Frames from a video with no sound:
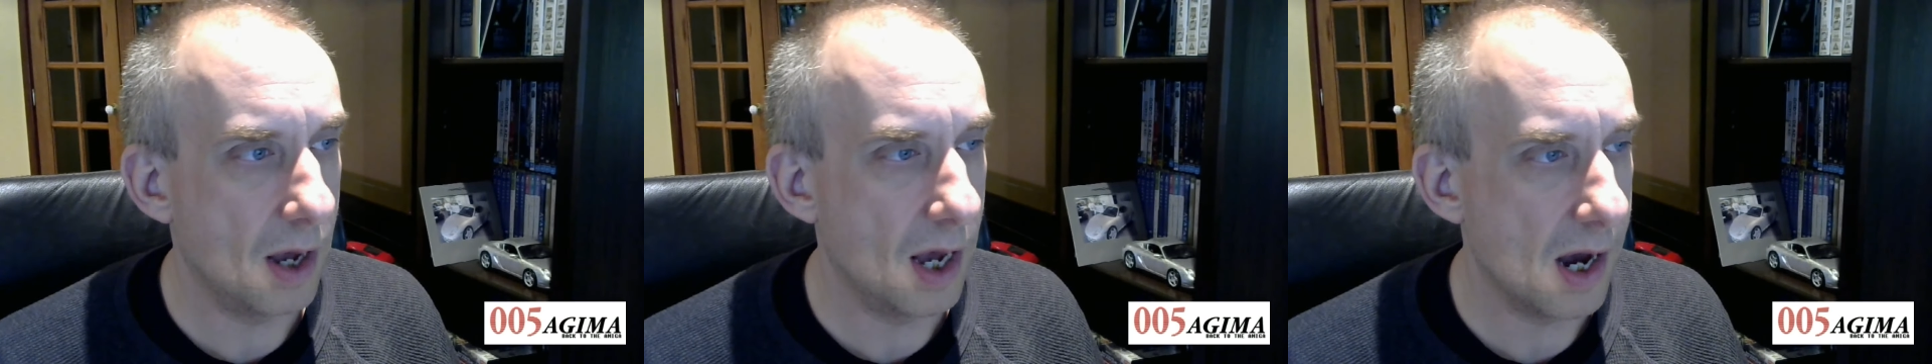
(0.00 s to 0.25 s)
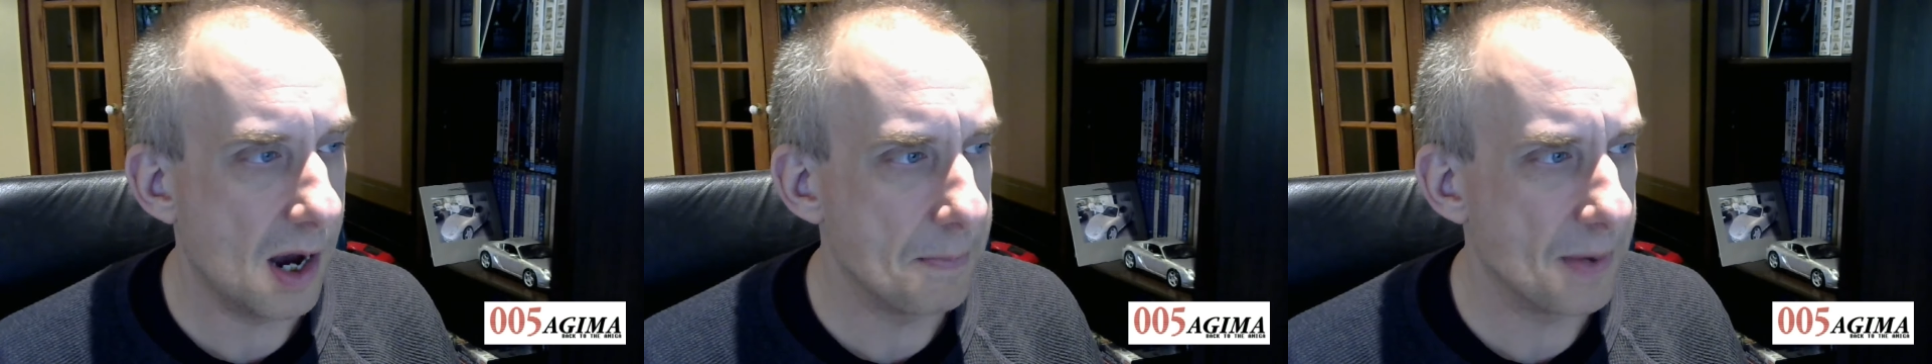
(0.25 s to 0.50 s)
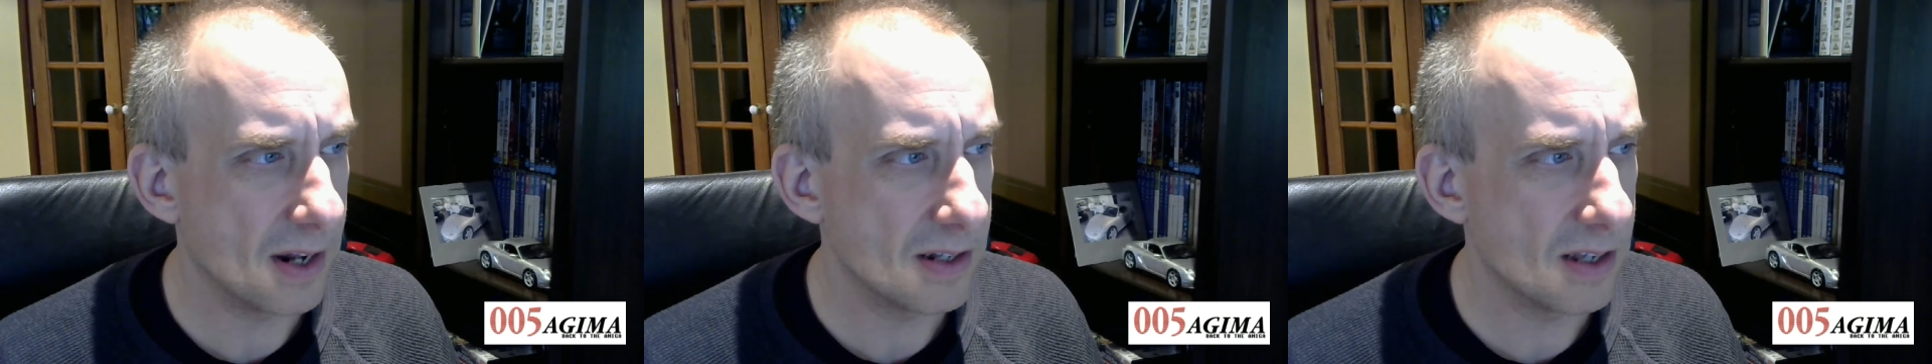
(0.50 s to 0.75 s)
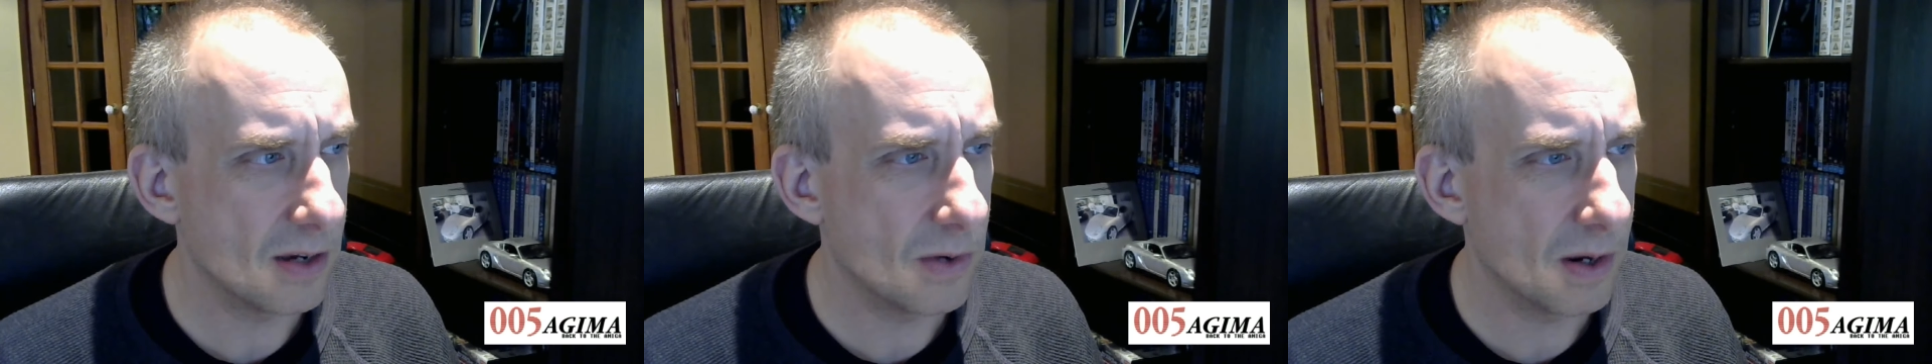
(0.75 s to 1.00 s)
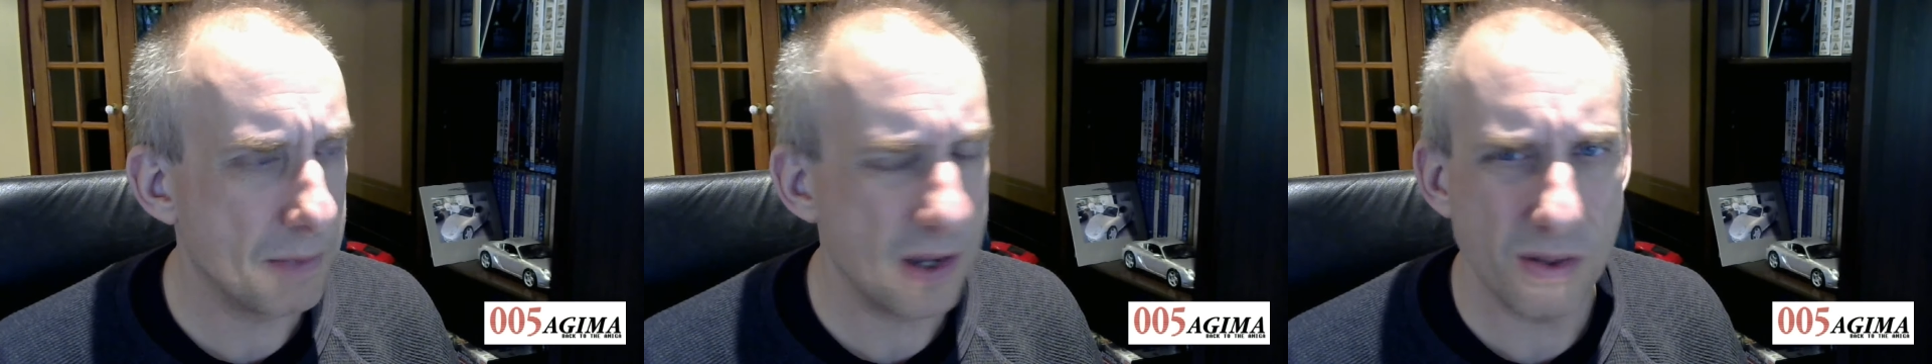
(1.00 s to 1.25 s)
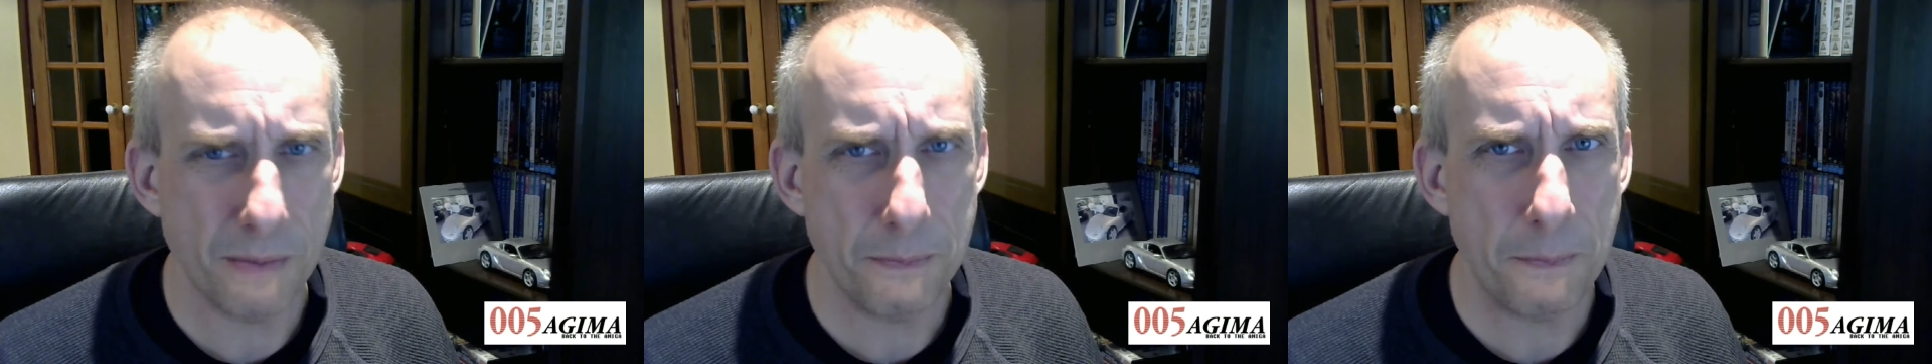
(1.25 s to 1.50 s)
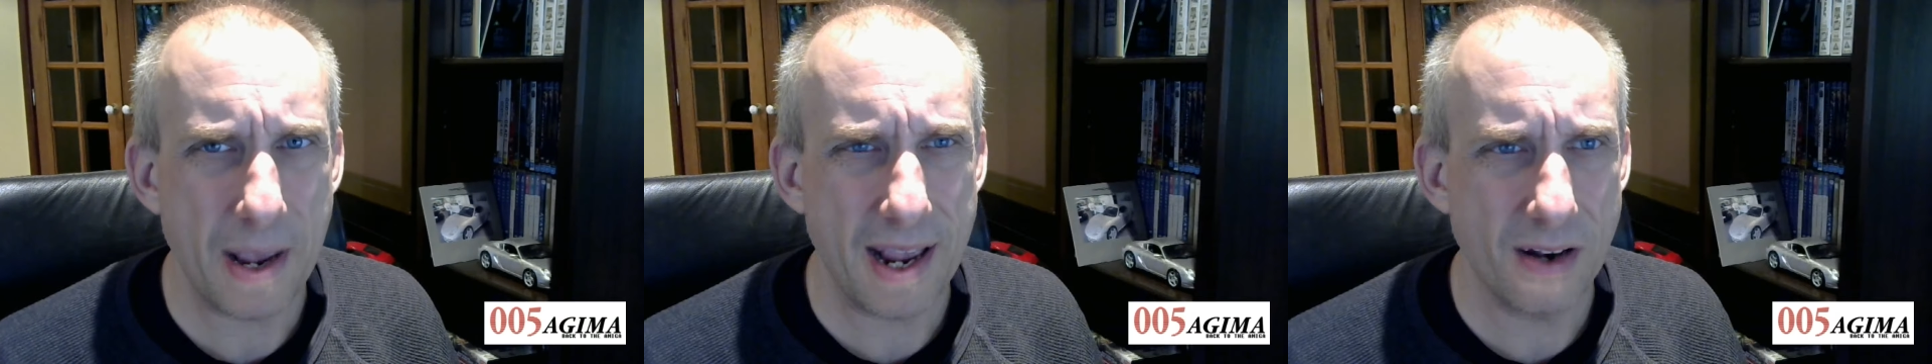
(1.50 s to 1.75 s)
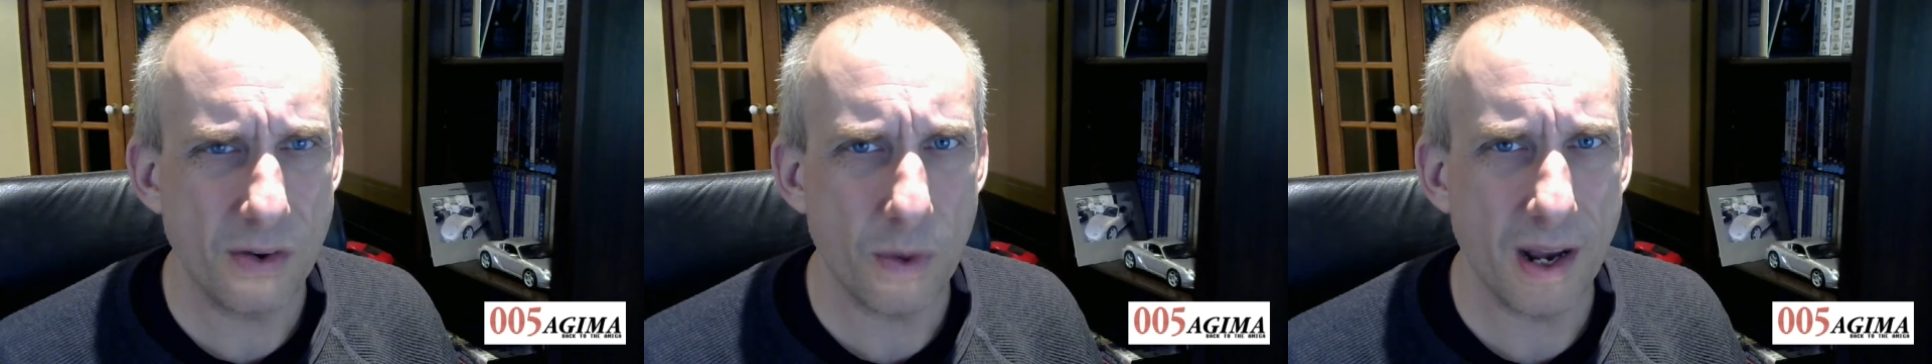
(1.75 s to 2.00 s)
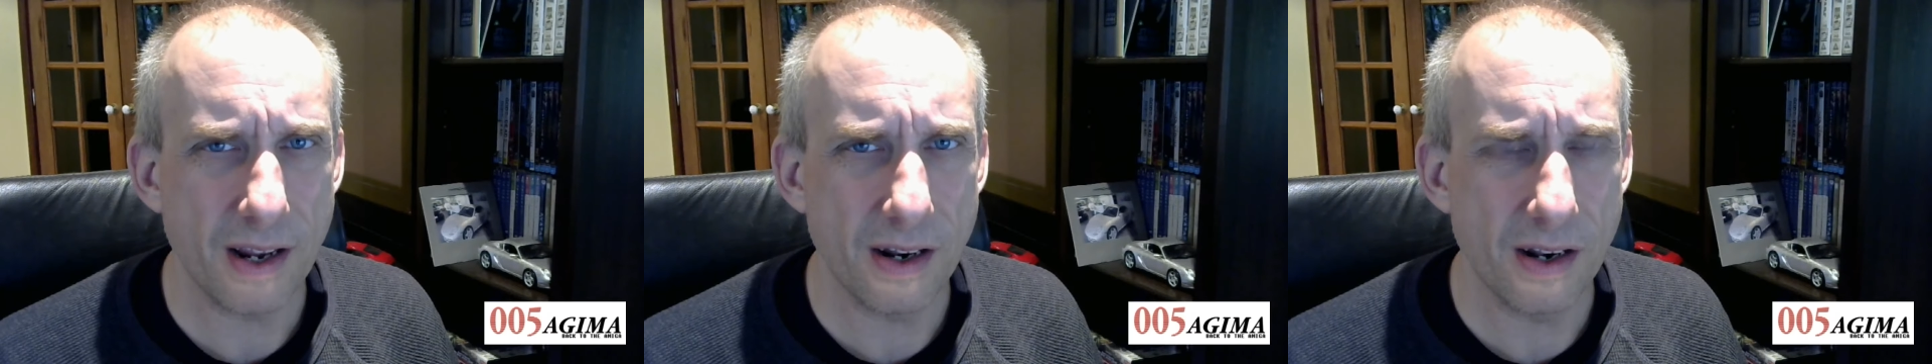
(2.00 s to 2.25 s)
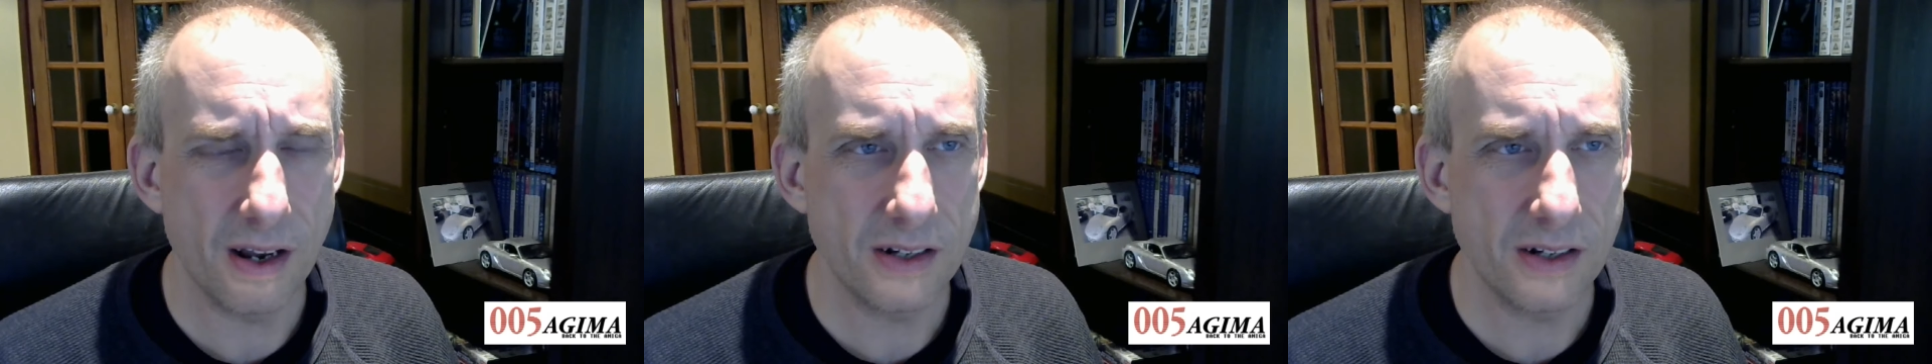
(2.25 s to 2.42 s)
But I don't want to be on the bandwagon.